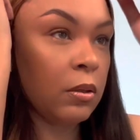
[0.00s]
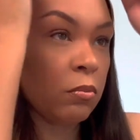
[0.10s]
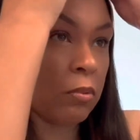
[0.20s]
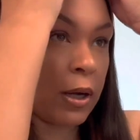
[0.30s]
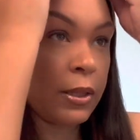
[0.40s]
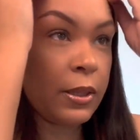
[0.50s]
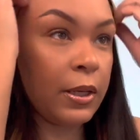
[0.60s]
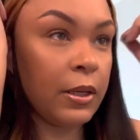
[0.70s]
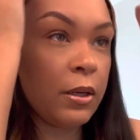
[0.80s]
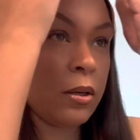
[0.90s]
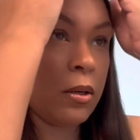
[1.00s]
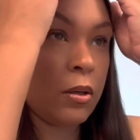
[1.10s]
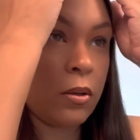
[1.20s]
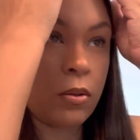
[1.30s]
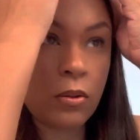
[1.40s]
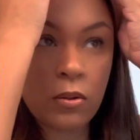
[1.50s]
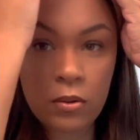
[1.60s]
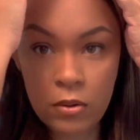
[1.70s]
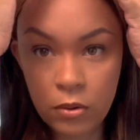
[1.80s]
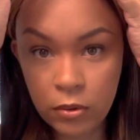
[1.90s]
right there
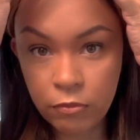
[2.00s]
on the